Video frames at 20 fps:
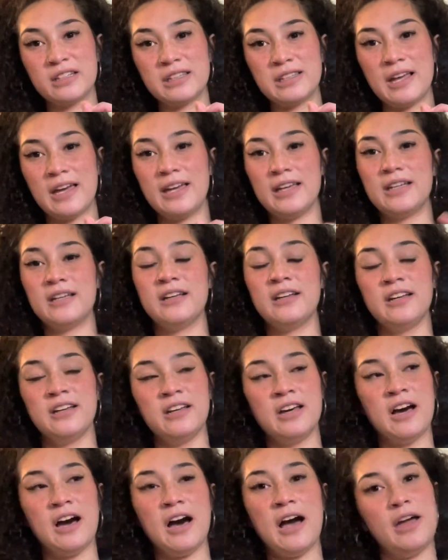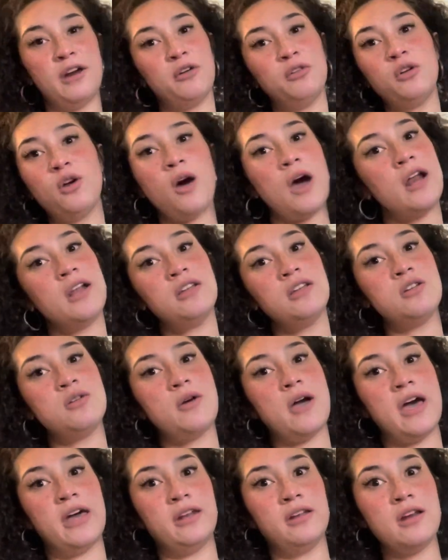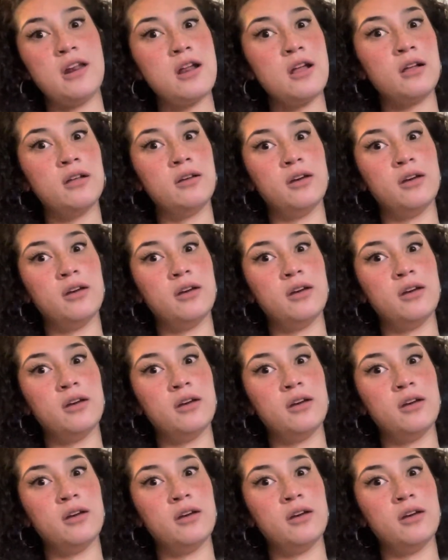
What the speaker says: Like, I don't know how to do editing.